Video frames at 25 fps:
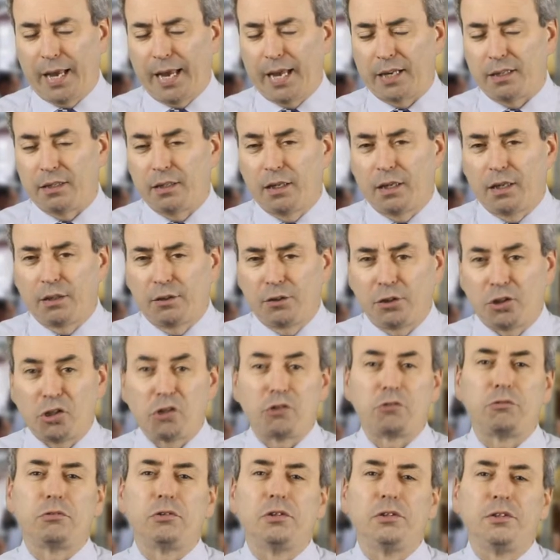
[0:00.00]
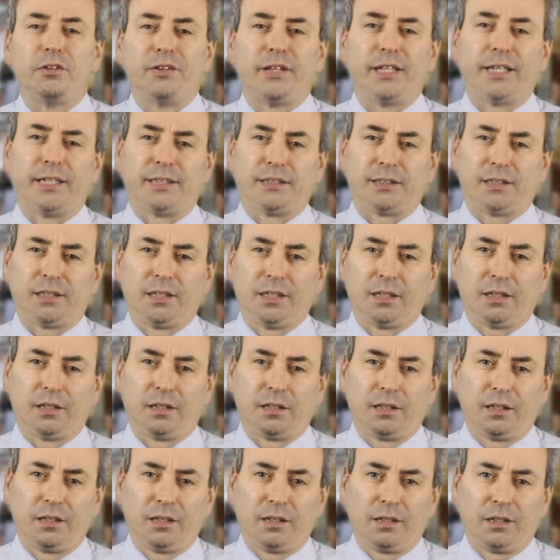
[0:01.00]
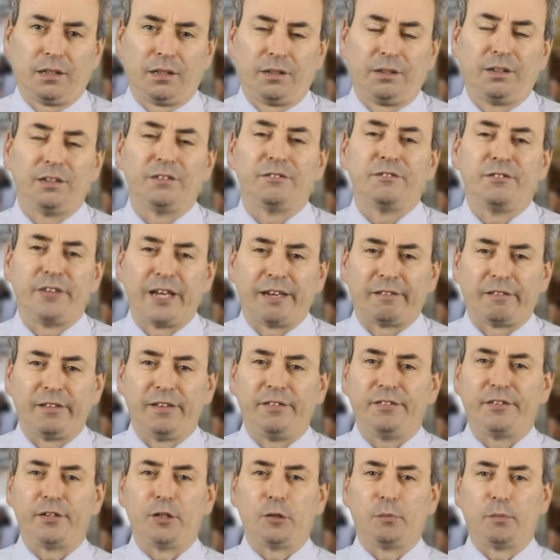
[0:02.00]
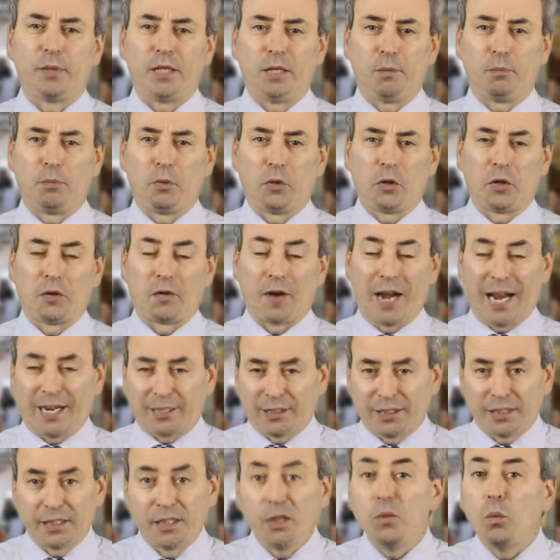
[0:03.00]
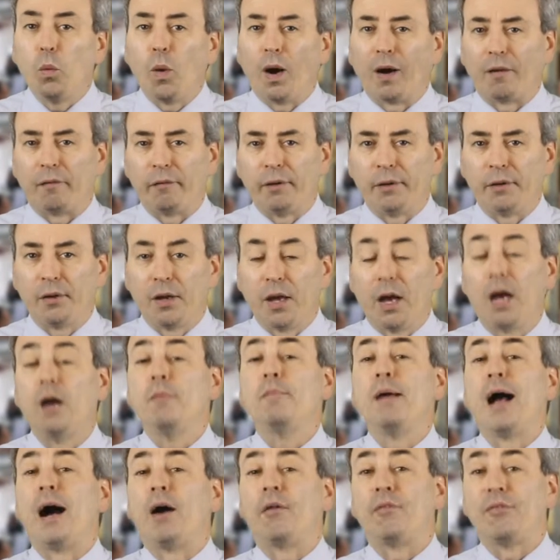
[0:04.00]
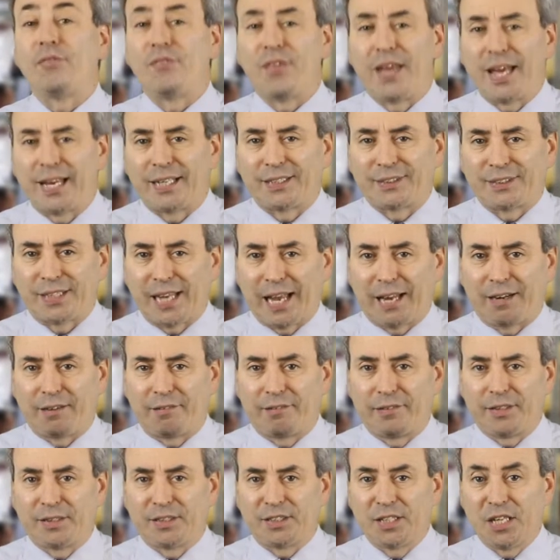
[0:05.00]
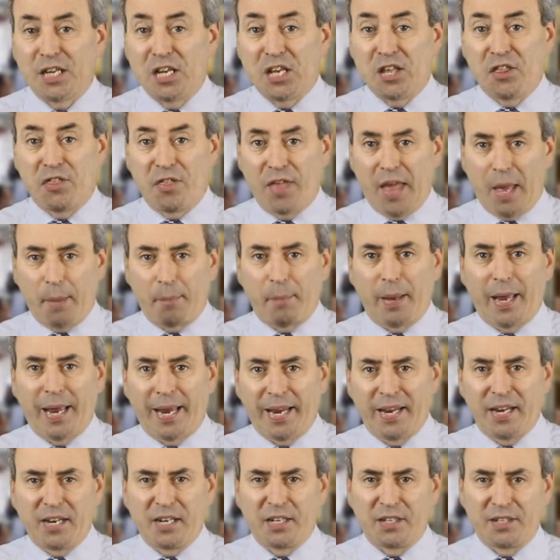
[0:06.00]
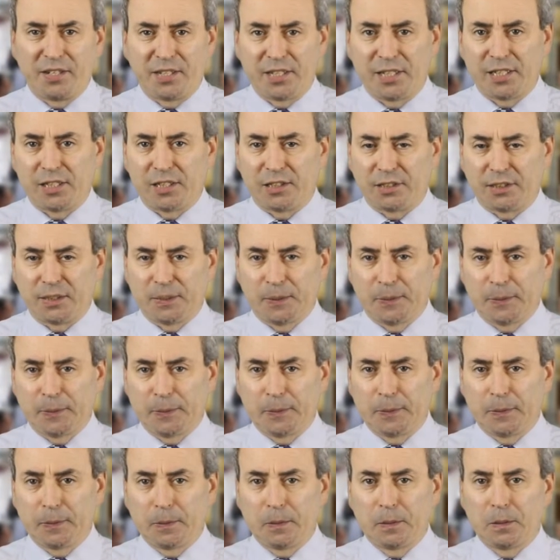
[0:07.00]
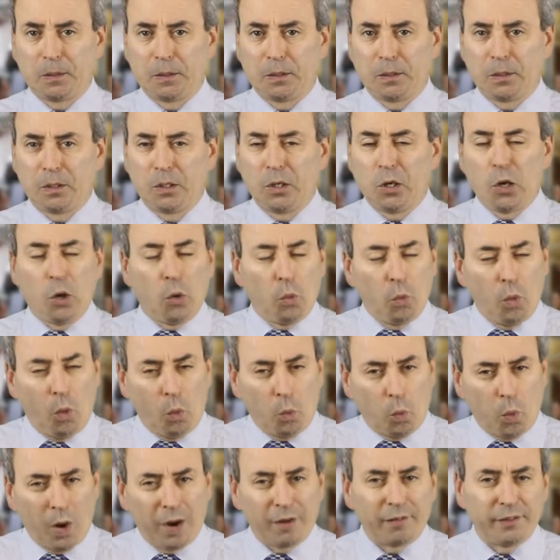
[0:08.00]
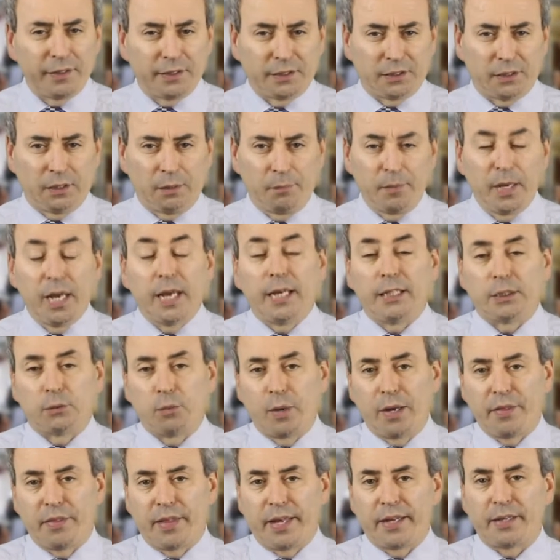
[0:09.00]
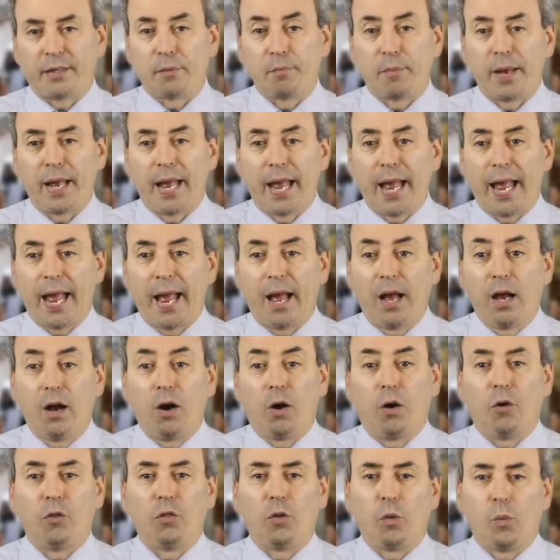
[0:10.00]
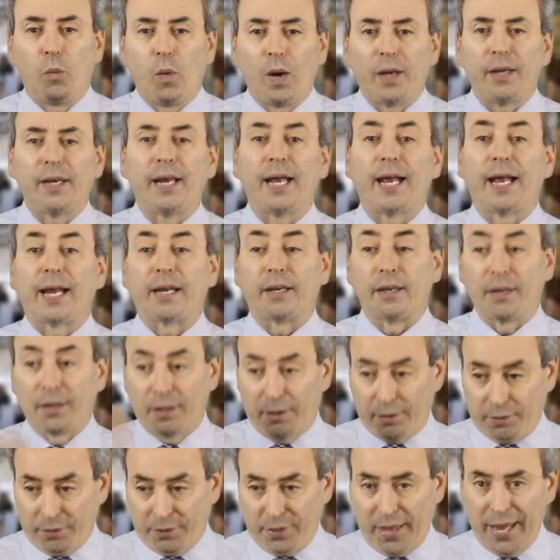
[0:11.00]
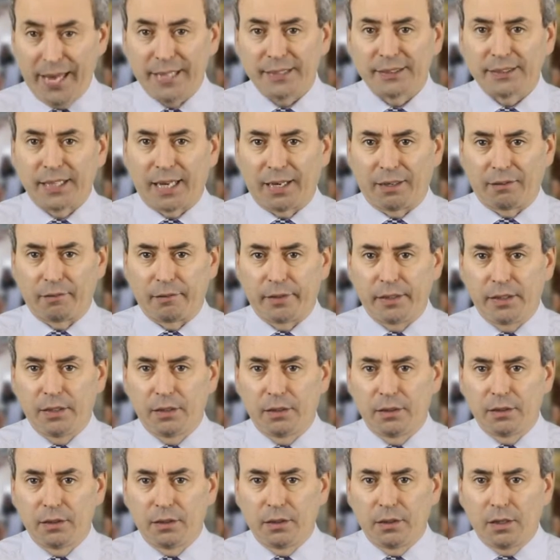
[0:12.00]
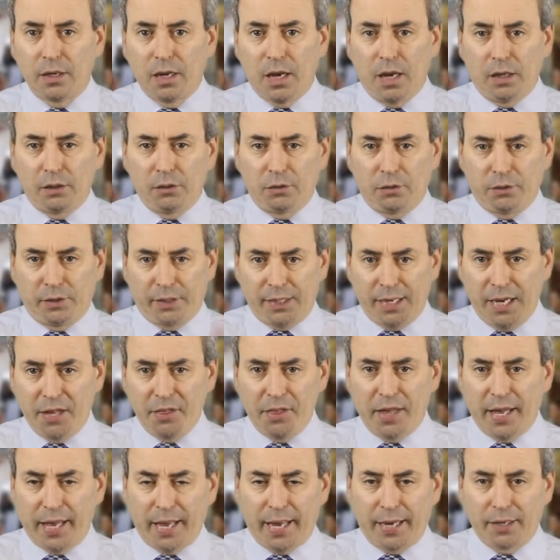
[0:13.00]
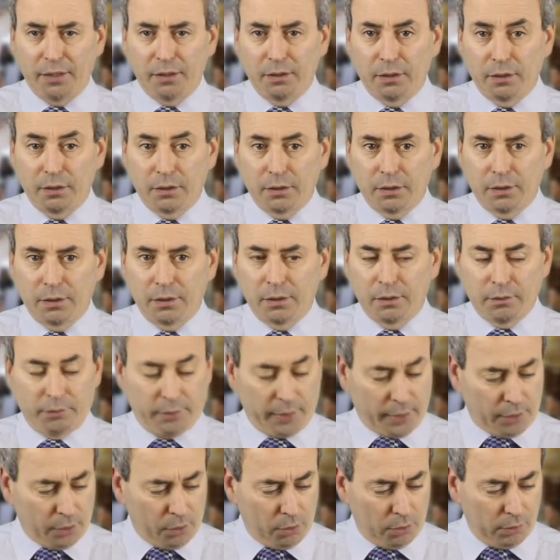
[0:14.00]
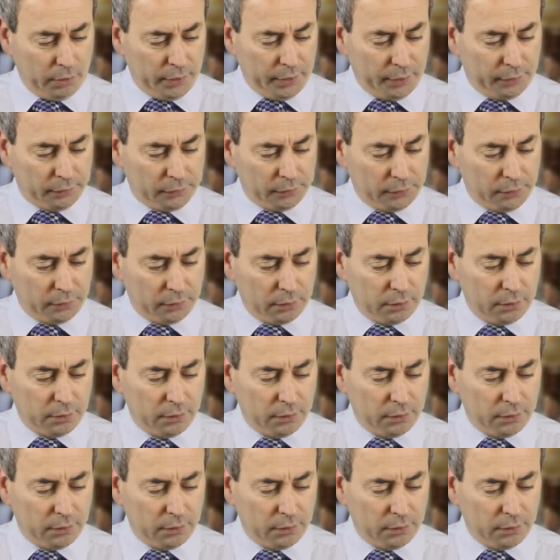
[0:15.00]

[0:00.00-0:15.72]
And the truth is that very few people are actually worried about their salaries and their pay and conditions. What worries them is when they compare, on the one hand, their salary, and on the other hand, their colleagues.